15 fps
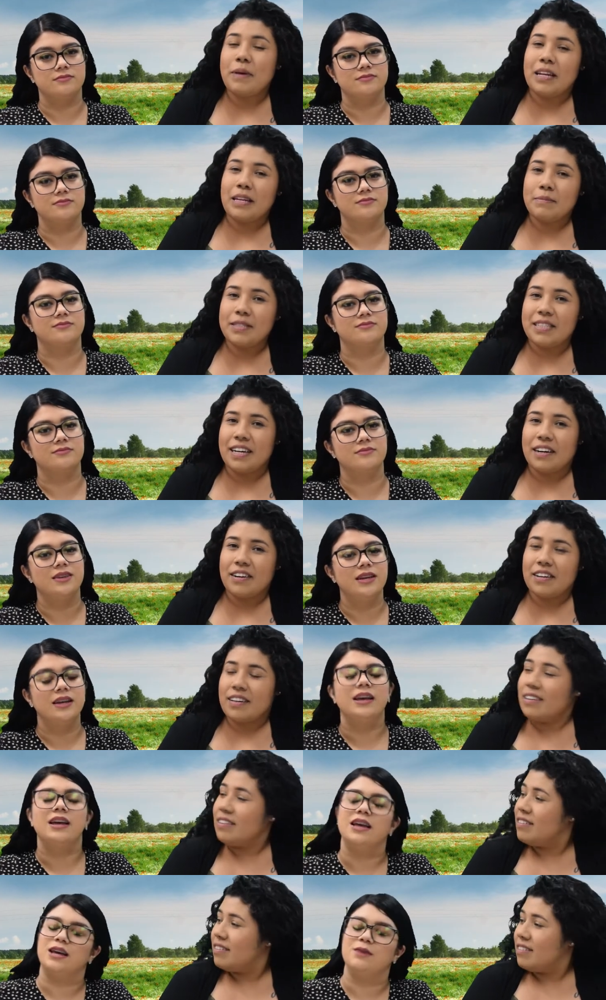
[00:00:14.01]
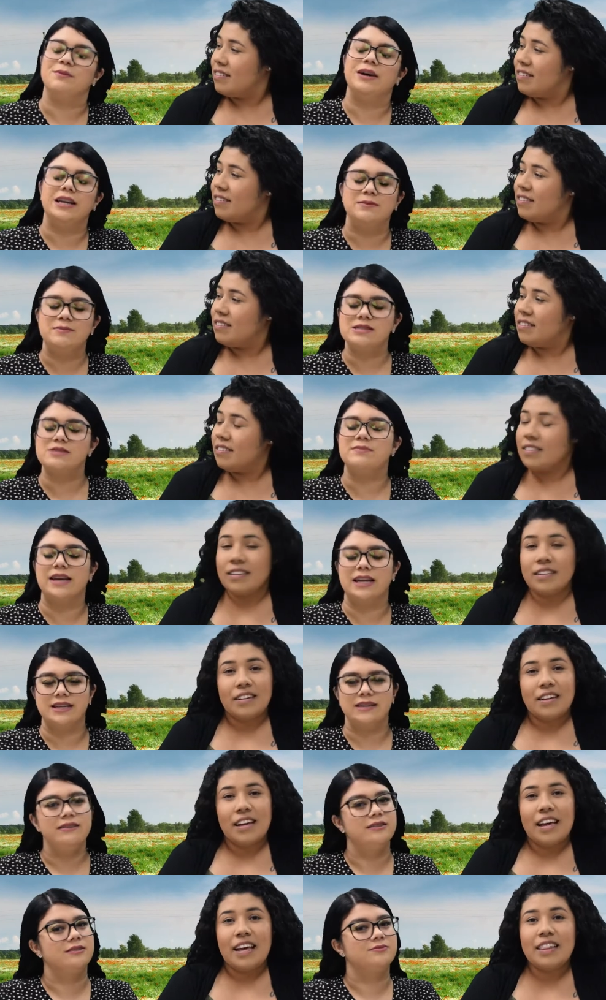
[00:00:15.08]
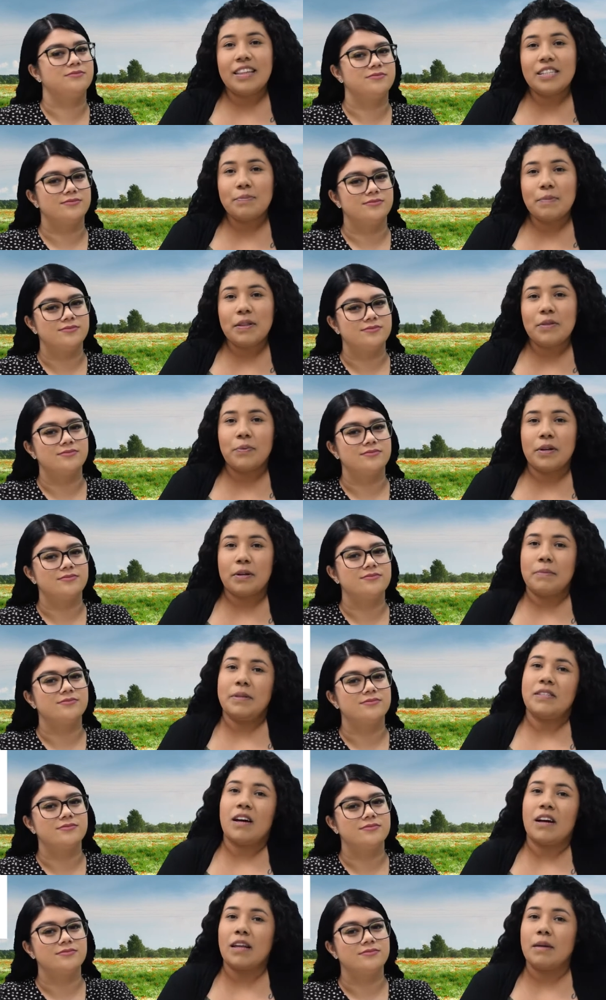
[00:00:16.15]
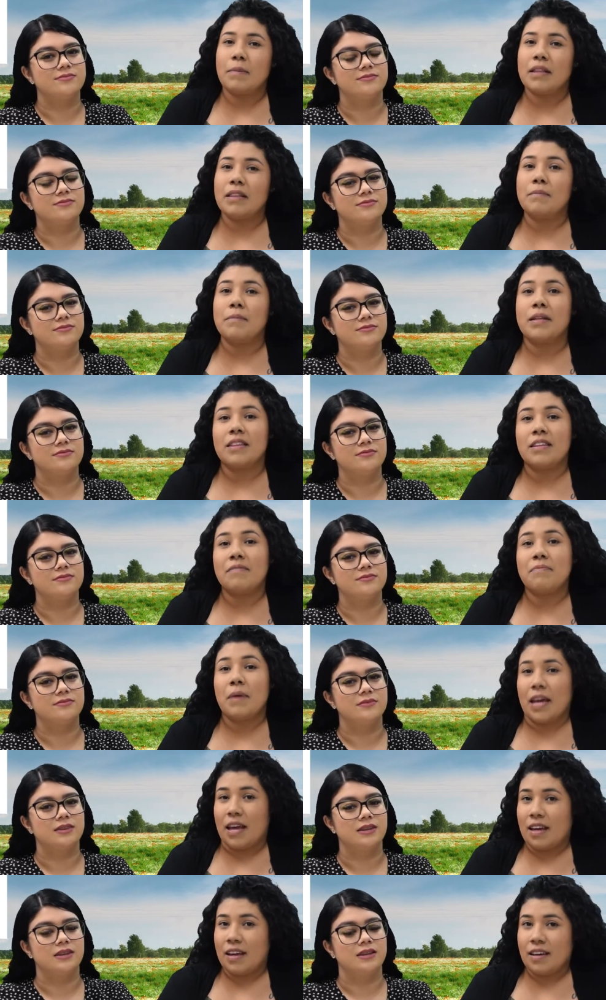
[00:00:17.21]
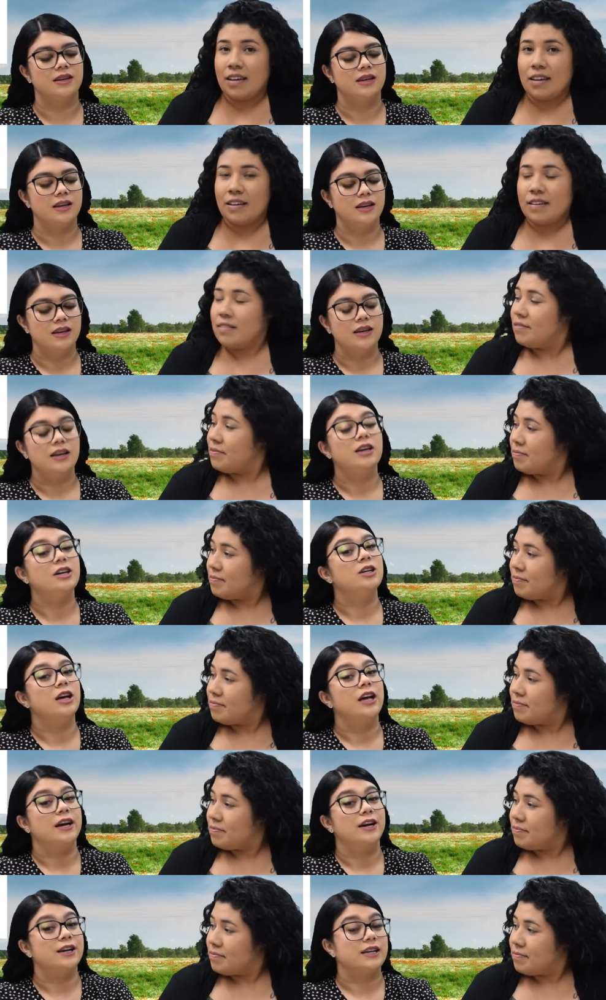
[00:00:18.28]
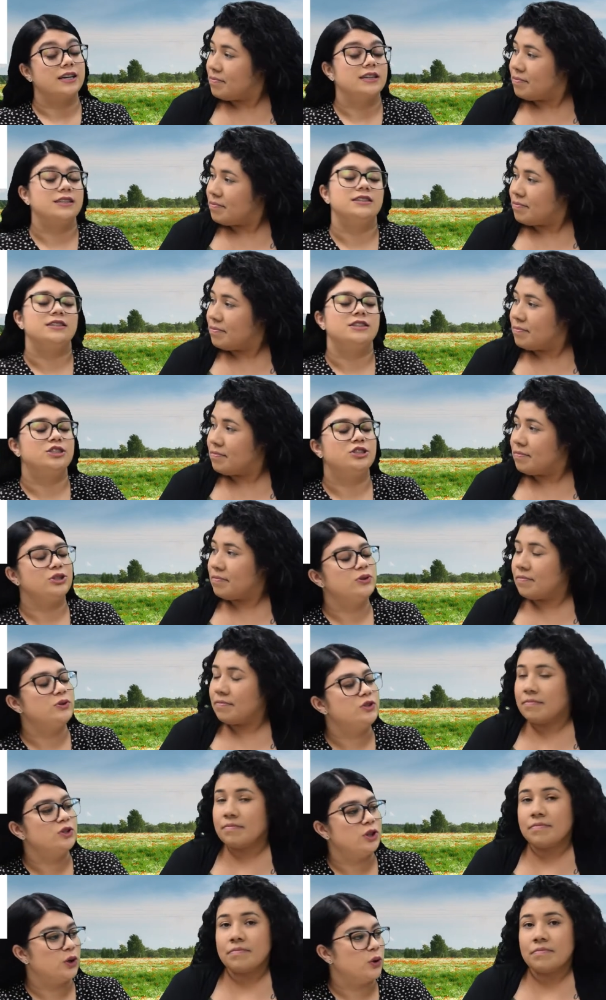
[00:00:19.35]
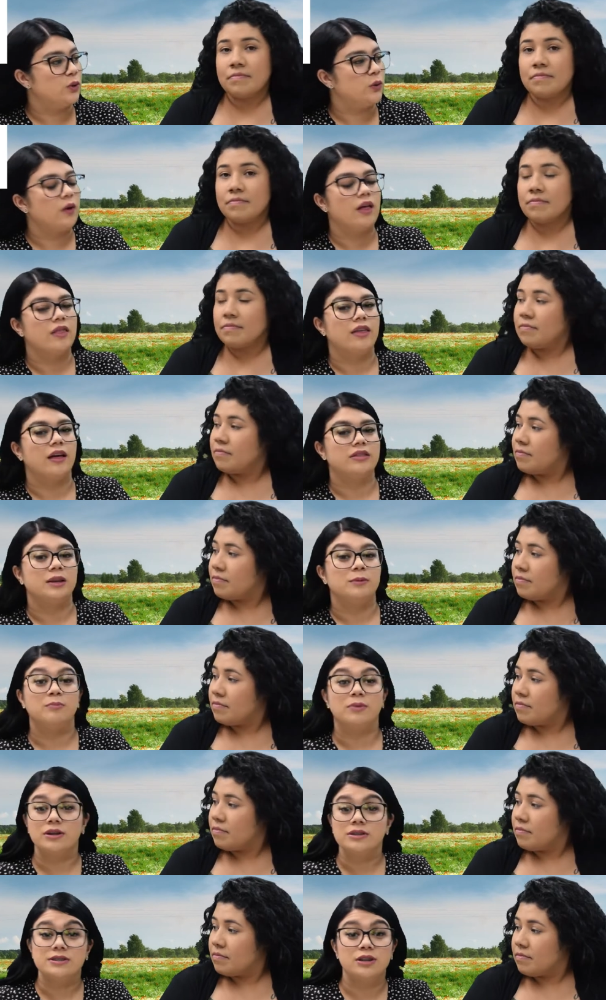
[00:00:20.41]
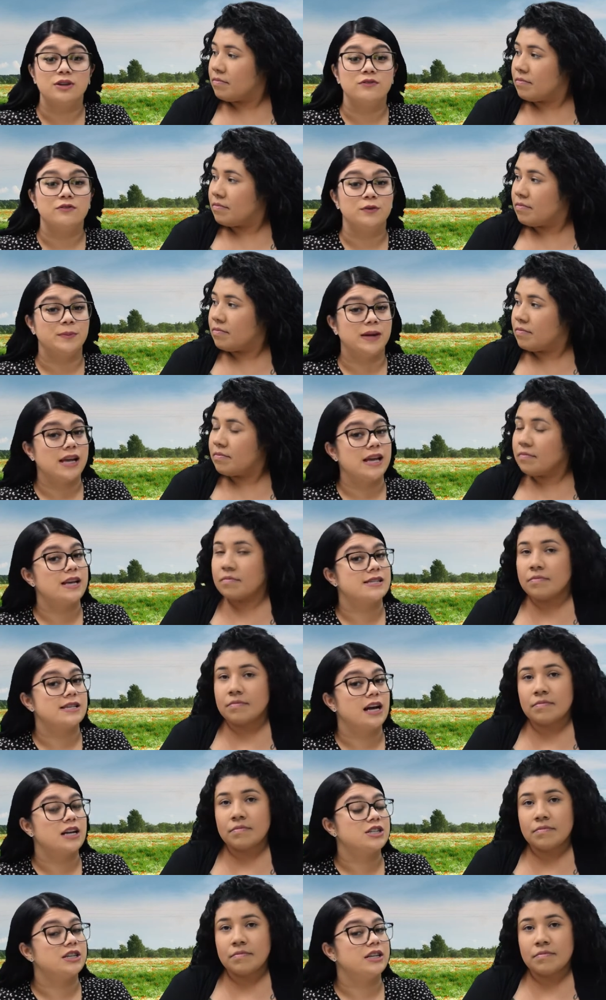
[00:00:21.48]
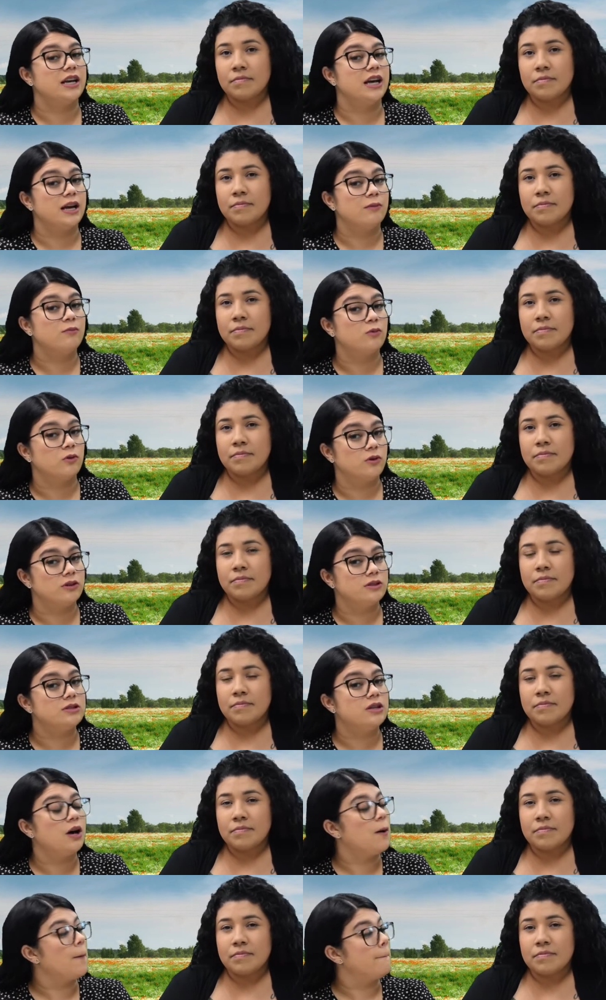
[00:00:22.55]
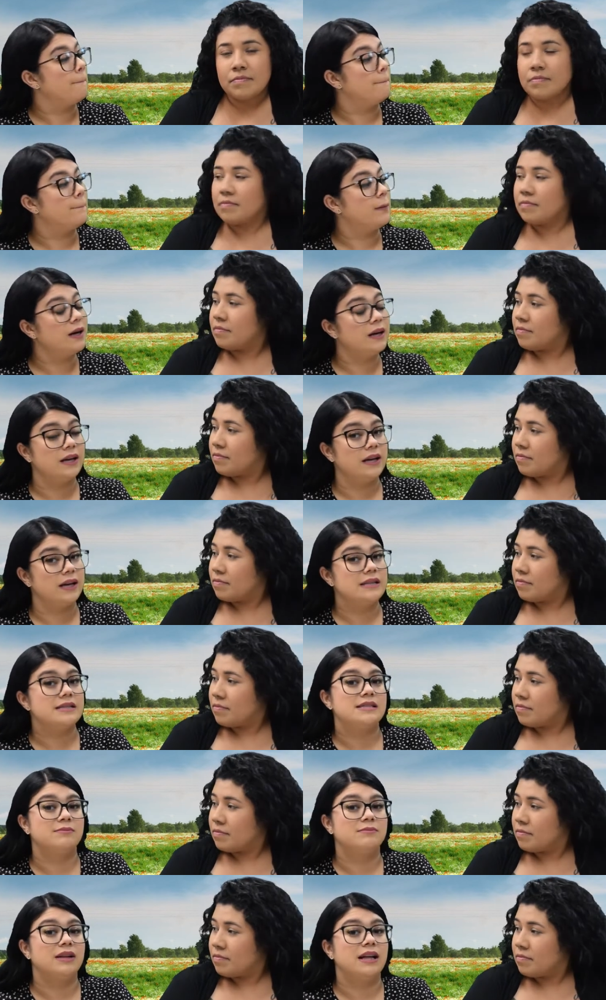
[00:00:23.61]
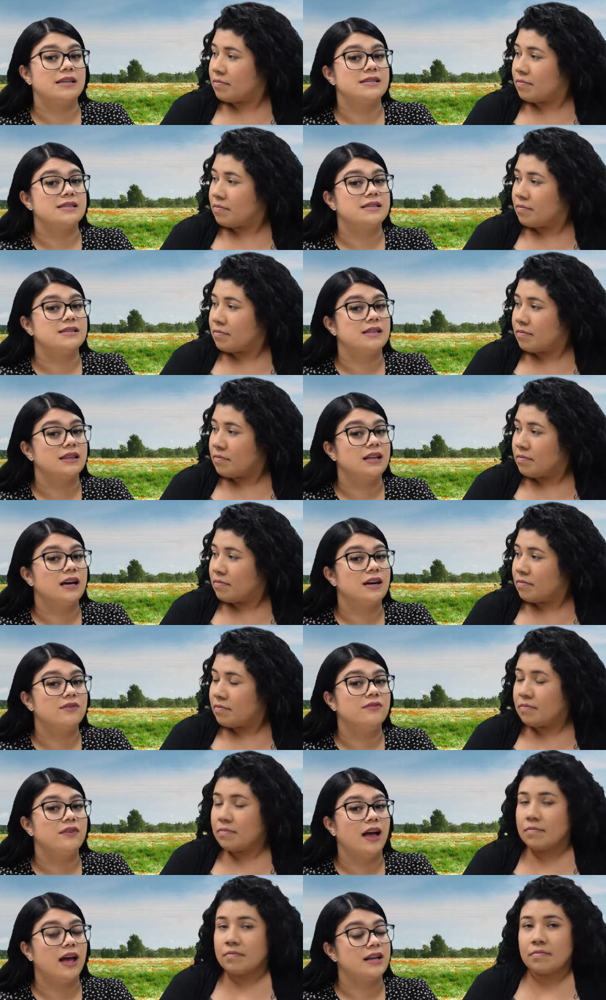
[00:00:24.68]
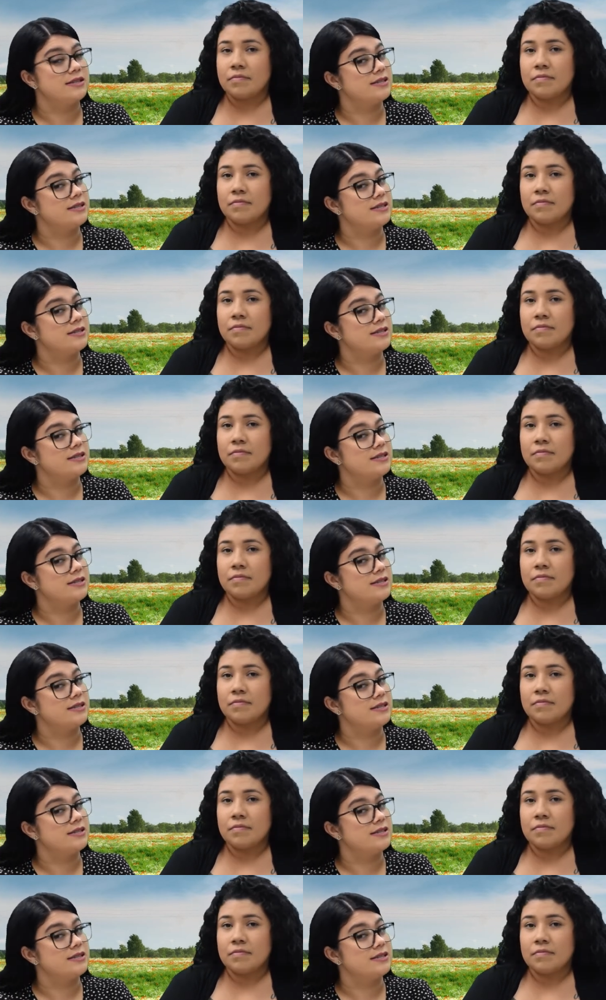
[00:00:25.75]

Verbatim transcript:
Speaker 1: name is Erica. And my name is Amanda. And this month we're going to be talking about the month of May. Erica, did
Speaker 2: you know that the birthstone for May is actually emerald, but it symbolizes love and